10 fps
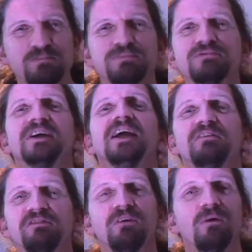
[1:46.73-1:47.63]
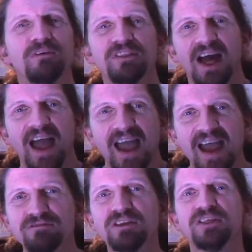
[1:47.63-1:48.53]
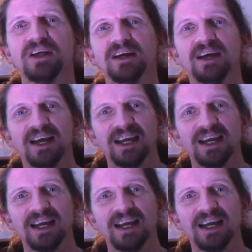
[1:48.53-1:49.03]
bringing forth, everything